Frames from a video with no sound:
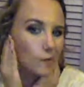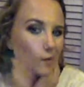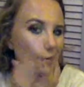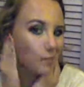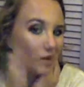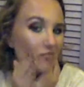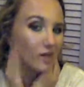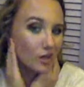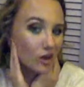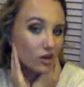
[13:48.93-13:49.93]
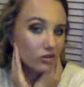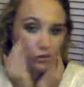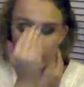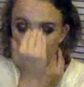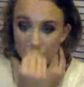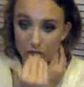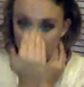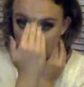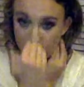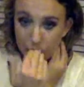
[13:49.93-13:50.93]
above my contour,
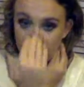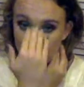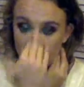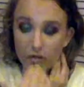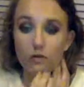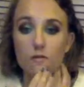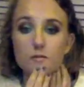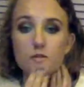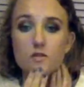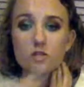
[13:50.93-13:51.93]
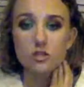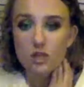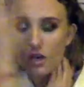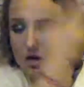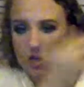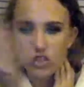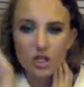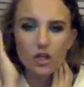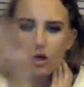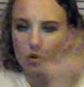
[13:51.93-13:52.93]
along the bridge of my nose, my cheeks, just
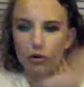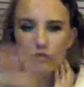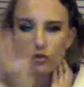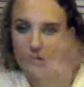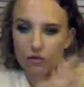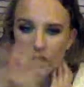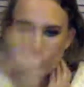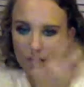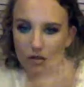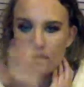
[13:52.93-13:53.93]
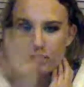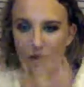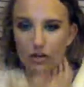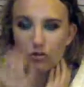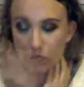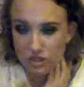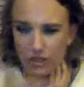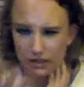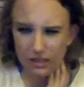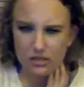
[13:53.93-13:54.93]
kind of all over to give, like, a natural
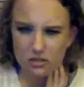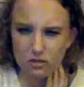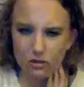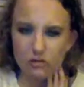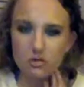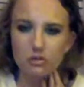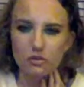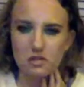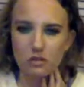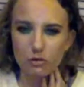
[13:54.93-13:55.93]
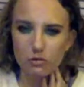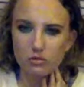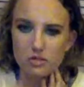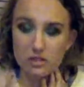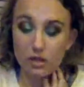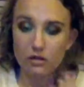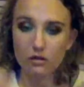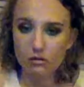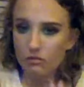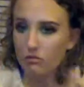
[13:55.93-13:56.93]
sun-kissed look, so it looks like the
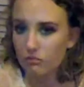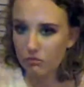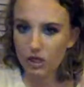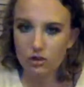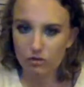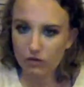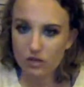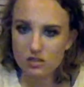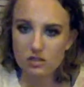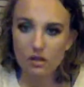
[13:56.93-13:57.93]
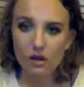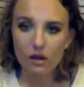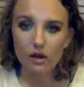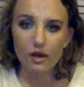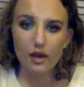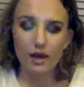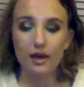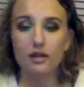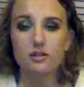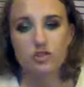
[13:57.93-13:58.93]
sun hit your face.
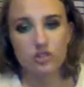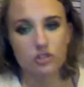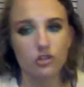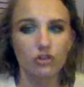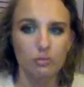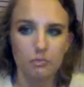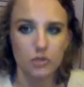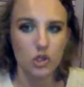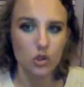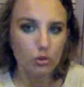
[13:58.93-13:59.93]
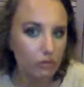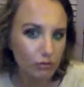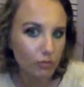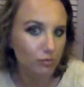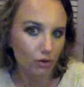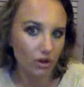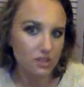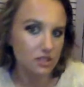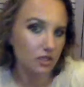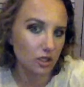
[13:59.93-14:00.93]
And it's just such a beautiful
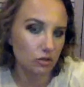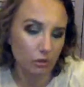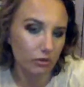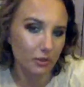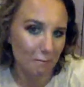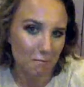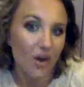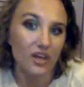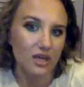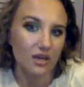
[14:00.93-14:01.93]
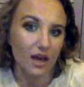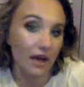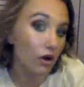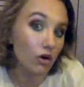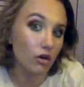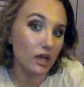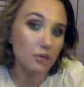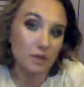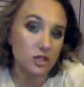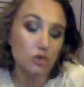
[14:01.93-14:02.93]
bronzy, like, you don't look muddy at all.
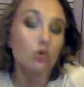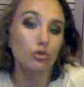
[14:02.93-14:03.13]
It makes you look